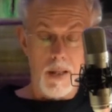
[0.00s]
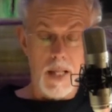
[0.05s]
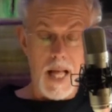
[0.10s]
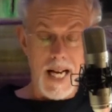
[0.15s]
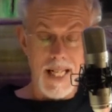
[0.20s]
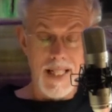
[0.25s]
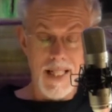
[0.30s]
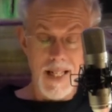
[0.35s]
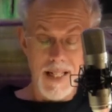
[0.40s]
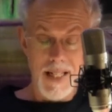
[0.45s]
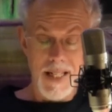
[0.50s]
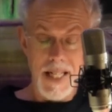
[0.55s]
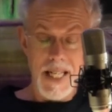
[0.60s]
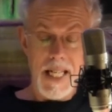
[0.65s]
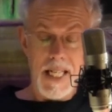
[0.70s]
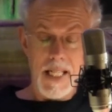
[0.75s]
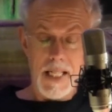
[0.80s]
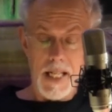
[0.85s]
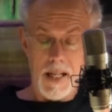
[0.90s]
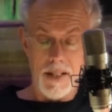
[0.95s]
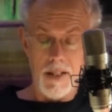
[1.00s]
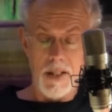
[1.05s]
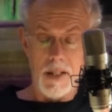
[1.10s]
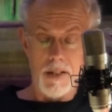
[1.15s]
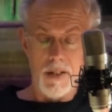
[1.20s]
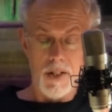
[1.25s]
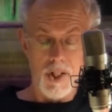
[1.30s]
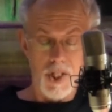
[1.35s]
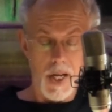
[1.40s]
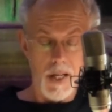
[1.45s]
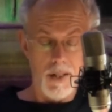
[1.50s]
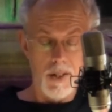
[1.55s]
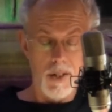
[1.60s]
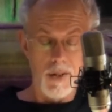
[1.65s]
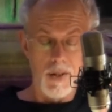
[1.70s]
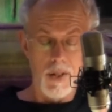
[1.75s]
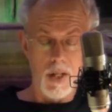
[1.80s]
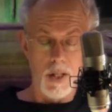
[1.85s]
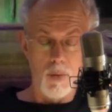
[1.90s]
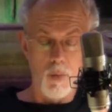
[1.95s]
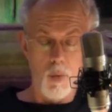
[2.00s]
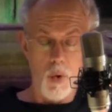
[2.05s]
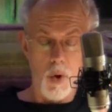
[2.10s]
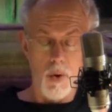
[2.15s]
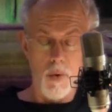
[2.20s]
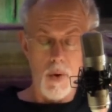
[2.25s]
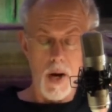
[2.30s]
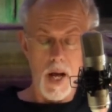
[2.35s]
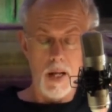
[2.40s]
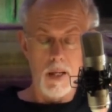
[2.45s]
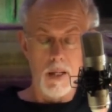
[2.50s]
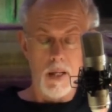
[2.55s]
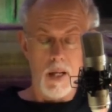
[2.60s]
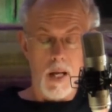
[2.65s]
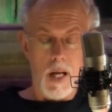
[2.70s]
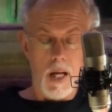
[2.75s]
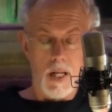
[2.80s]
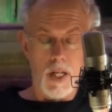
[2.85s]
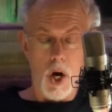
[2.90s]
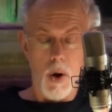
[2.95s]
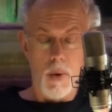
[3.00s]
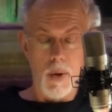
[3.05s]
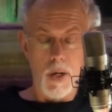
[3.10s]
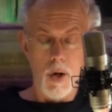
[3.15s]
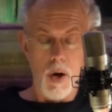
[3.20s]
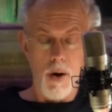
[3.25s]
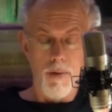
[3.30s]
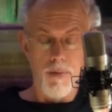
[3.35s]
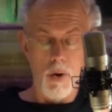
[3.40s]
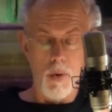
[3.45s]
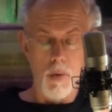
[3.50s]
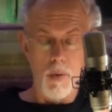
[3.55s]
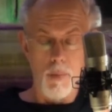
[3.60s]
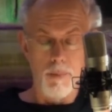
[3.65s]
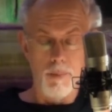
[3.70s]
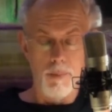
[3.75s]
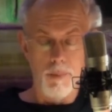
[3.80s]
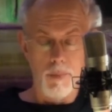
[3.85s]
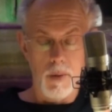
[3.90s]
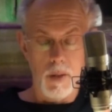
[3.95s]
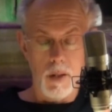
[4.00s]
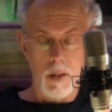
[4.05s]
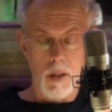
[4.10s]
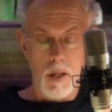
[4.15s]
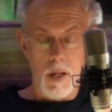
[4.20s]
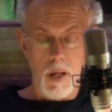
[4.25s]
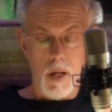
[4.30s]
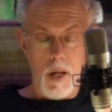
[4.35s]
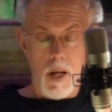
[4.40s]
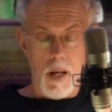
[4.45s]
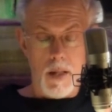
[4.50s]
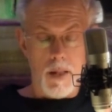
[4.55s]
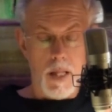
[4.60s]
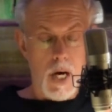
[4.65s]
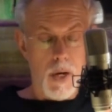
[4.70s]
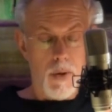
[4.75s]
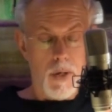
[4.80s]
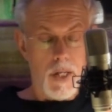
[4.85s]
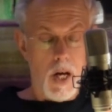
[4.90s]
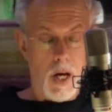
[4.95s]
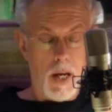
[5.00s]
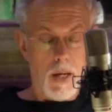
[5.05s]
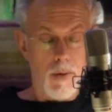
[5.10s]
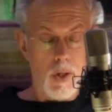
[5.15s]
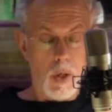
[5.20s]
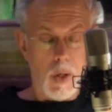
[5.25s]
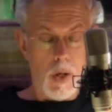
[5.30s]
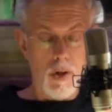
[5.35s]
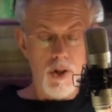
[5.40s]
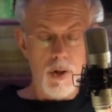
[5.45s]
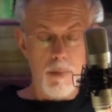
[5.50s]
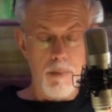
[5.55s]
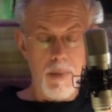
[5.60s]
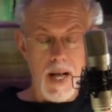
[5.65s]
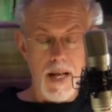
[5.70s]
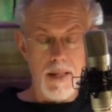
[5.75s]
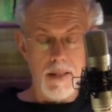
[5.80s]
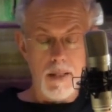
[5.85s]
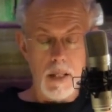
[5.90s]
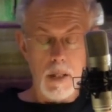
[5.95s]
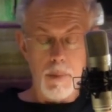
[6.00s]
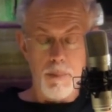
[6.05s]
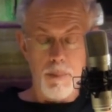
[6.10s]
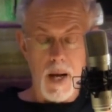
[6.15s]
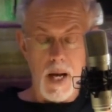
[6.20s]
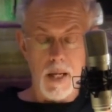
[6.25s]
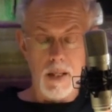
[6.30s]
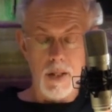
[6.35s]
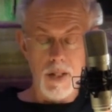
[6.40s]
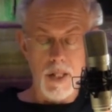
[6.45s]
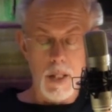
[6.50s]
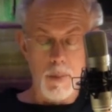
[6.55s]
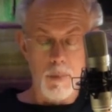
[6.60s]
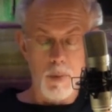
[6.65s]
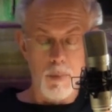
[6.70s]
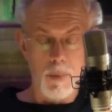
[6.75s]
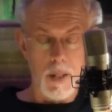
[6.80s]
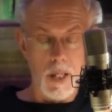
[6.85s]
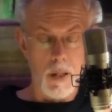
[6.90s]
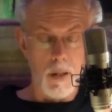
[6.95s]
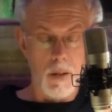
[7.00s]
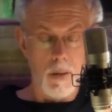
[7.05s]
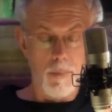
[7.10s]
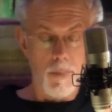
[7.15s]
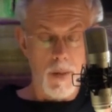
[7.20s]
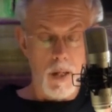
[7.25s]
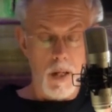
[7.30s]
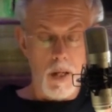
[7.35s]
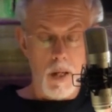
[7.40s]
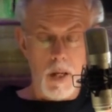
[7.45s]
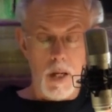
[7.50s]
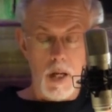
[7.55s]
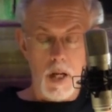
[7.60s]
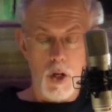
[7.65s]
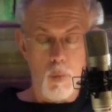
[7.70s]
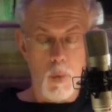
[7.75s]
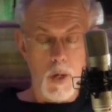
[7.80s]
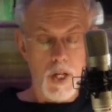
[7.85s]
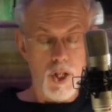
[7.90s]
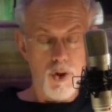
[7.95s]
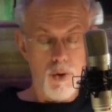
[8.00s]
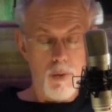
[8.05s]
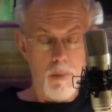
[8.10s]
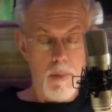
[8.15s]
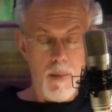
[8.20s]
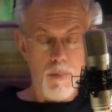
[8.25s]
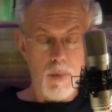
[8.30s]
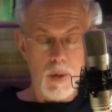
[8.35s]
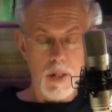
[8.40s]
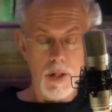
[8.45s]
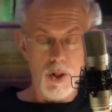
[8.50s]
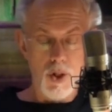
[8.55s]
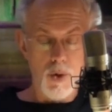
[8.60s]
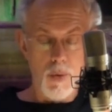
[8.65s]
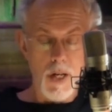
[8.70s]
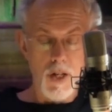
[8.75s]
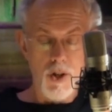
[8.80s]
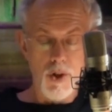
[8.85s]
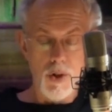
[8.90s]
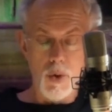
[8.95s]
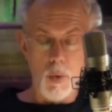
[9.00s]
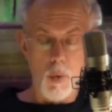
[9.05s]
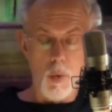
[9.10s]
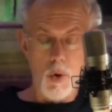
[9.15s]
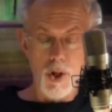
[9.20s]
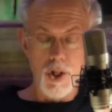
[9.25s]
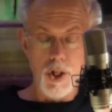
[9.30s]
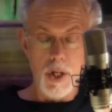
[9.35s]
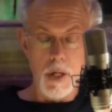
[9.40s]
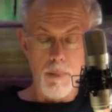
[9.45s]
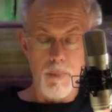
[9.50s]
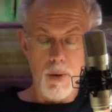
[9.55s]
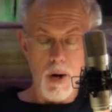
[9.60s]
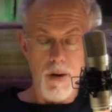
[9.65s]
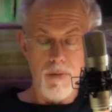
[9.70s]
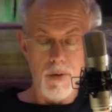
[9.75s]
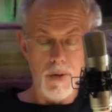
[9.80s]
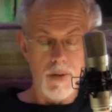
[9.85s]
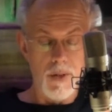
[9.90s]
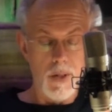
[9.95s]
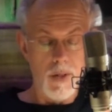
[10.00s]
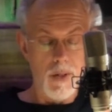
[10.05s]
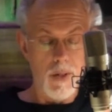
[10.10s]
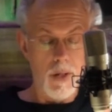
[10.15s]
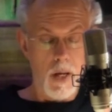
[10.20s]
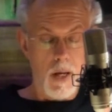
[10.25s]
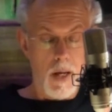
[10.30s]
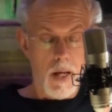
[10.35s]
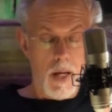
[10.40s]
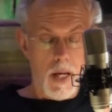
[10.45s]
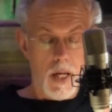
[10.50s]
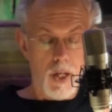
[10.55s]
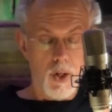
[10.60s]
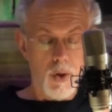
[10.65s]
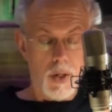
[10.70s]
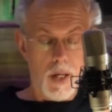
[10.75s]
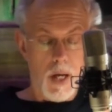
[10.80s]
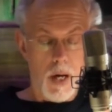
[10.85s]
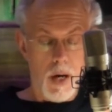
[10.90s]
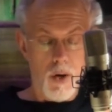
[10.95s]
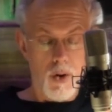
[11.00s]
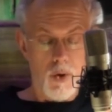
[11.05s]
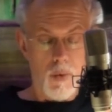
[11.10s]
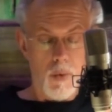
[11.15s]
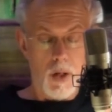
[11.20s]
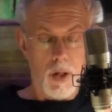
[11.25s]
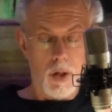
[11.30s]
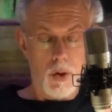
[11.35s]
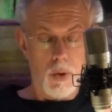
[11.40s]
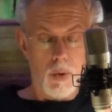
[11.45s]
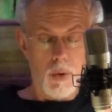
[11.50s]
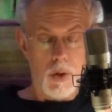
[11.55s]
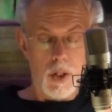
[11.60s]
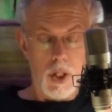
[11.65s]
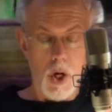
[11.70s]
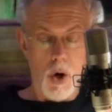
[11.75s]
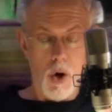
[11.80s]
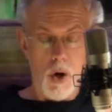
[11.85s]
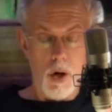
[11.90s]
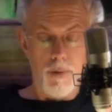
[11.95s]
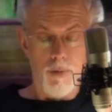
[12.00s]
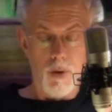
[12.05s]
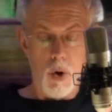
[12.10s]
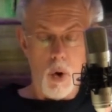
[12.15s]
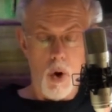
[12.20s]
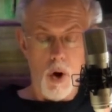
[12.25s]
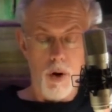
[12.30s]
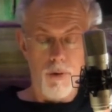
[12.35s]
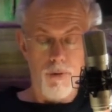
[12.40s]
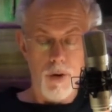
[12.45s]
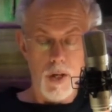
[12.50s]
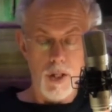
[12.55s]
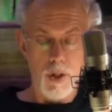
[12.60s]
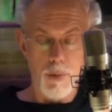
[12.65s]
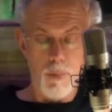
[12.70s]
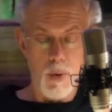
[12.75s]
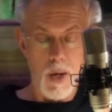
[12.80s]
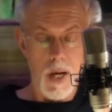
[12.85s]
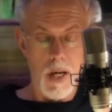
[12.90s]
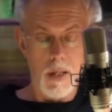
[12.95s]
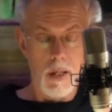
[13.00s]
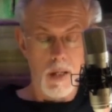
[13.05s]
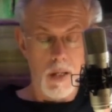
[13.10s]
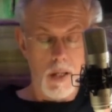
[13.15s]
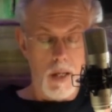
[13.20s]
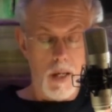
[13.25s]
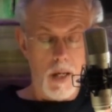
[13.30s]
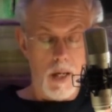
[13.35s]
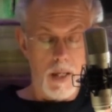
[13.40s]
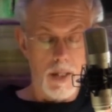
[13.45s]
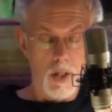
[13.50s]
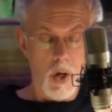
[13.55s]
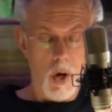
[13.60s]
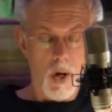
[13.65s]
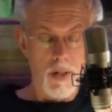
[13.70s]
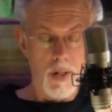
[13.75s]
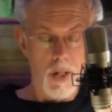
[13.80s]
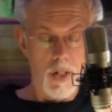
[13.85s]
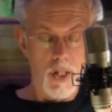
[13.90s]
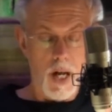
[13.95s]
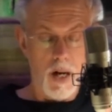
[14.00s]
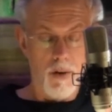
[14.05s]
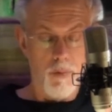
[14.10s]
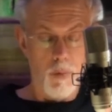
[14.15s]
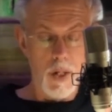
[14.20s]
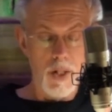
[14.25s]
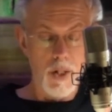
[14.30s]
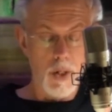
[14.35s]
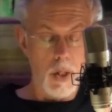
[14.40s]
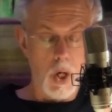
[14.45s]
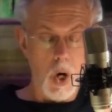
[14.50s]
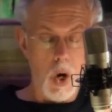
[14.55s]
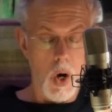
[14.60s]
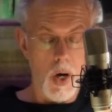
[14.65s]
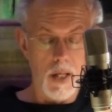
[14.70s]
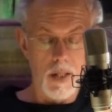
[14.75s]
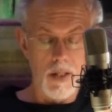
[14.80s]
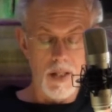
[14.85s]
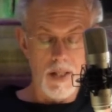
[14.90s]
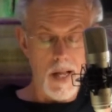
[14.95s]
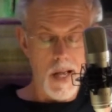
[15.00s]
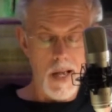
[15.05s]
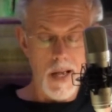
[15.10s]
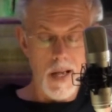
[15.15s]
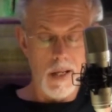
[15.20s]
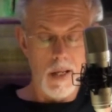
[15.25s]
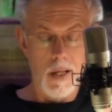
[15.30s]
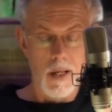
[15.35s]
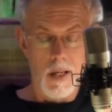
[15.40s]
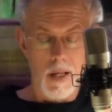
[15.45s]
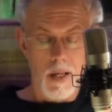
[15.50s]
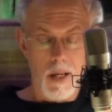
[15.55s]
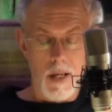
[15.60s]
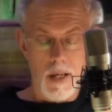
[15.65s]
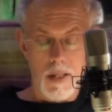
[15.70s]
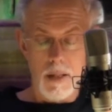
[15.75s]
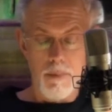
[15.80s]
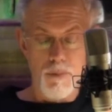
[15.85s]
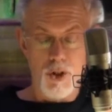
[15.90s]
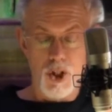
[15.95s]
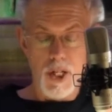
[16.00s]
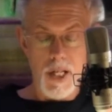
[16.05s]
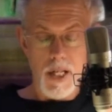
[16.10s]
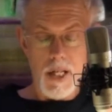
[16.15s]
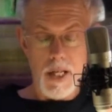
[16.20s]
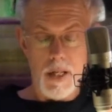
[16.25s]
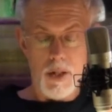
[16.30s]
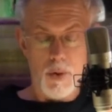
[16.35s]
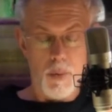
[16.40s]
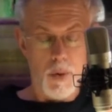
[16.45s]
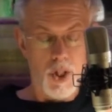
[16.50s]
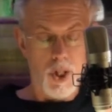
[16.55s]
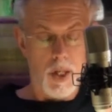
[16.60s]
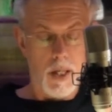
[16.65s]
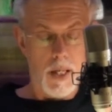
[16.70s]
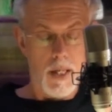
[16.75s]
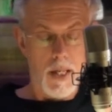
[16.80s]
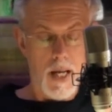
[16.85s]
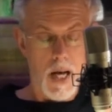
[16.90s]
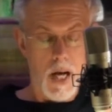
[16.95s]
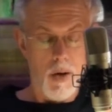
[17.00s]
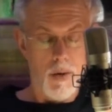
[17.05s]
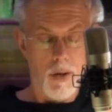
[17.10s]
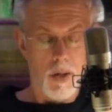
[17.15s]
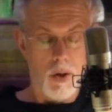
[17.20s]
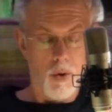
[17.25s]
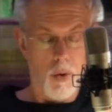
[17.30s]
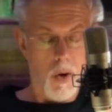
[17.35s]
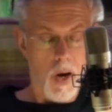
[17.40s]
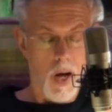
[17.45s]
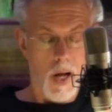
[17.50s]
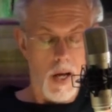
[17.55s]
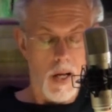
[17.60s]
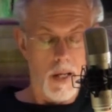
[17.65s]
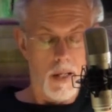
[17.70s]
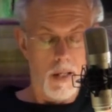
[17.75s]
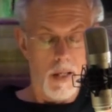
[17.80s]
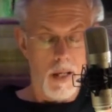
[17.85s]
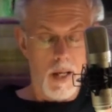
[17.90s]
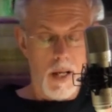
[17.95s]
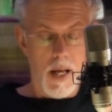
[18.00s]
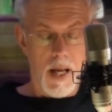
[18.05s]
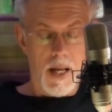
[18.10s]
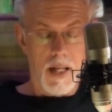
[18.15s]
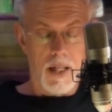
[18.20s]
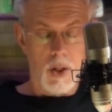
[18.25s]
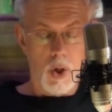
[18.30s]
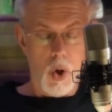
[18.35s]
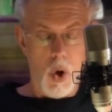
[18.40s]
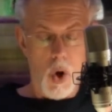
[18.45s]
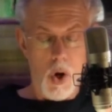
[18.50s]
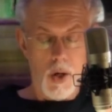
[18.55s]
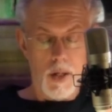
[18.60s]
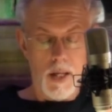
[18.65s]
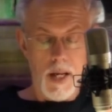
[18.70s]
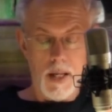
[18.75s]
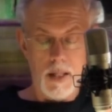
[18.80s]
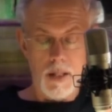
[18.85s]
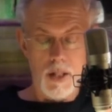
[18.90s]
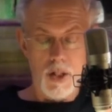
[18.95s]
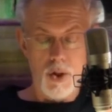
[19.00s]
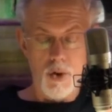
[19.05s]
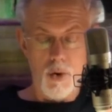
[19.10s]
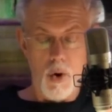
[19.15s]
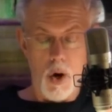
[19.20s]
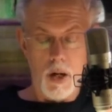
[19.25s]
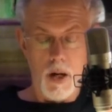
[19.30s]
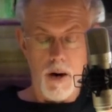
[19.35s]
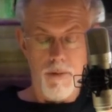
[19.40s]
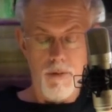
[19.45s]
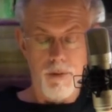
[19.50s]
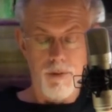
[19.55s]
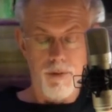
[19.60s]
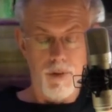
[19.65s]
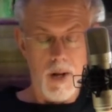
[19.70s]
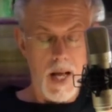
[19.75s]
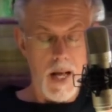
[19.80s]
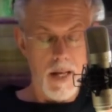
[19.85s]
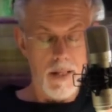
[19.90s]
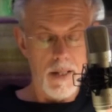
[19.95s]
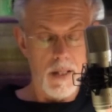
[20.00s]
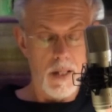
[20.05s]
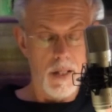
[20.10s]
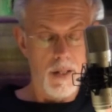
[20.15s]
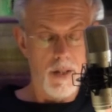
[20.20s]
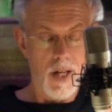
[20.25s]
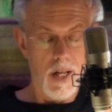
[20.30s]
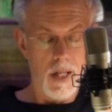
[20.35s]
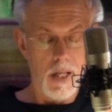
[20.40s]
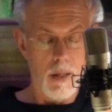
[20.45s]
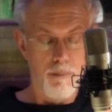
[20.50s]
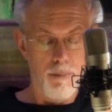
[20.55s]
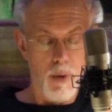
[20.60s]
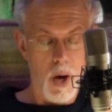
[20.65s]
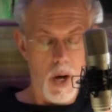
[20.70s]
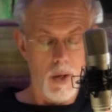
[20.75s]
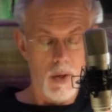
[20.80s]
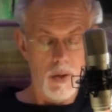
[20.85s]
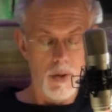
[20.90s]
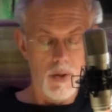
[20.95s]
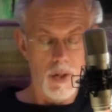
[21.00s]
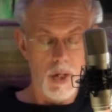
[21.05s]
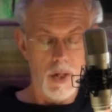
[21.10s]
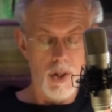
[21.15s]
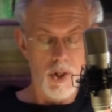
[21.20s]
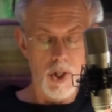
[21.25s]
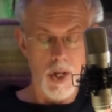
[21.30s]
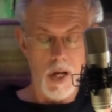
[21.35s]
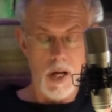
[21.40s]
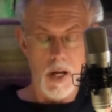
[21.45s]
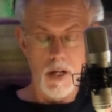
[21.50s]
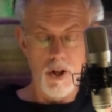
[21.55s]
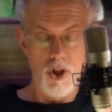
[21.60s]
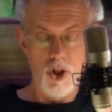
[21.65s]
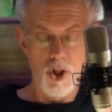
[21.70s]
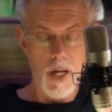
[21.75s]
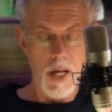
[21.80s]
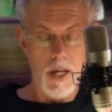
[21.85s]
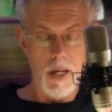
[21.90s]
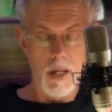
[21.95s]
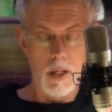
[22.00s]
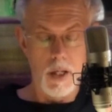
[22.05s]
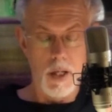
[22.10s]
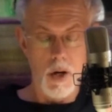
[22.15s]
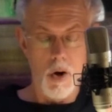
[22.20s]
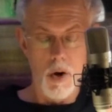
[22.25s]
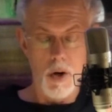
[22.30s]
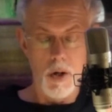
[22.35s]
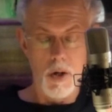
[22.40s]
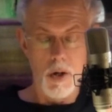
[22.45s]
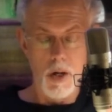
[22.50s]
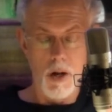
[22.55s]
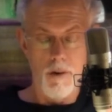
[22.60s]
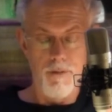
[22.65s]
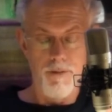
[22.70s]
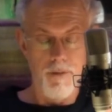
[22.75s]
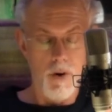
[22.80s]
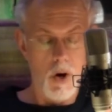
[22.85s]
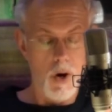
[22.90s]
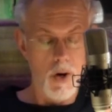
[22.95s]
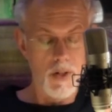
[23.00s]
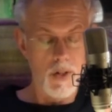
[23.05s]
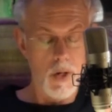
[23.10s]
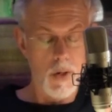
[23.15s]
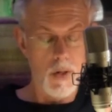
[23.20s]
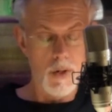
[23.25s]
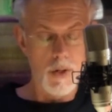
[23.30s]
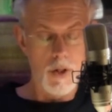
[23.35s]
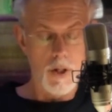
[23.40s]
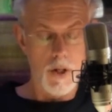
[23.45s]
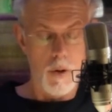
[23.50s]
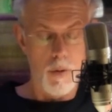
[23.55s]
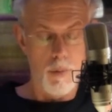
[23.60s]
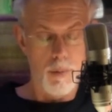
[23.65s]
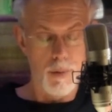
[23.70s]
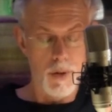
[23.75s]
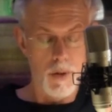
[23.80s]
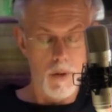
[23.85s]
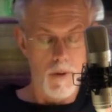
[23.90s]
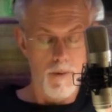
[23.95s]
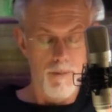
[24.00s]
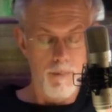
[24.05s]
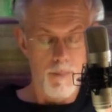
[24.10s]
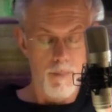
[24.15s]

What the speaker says: That is indeed an excellent suggestion, said the water rat, and hurried off home. There he got out the luncheon basket and packed a simple meal, in which, remembering the stranger's origin and preferences, he took care to include a yard of long French bread, a sausage out of which the garlic sang, some cheese which lay down and cried, and a long-necked, straw-covered flask containing bottled sunshine shed and garnered on far southern slopes.